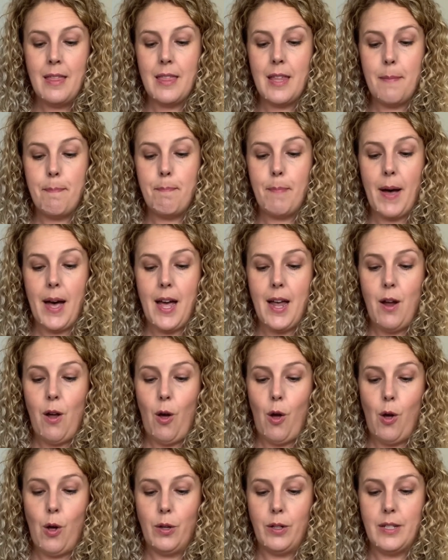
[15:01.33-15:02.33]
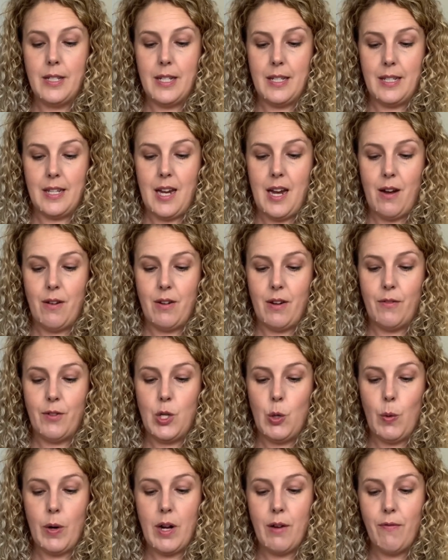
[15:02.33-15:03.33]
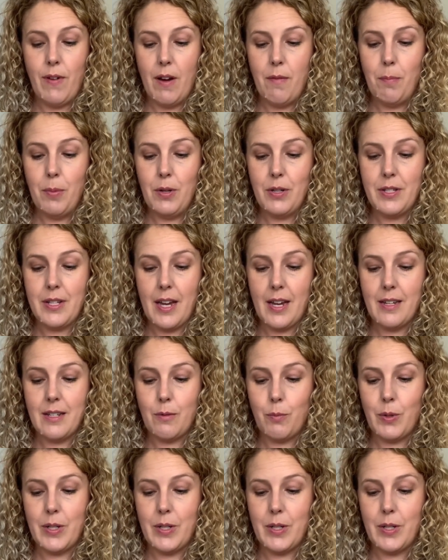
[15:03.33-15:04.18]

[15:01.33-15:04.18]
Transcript: The buy all discount of 25%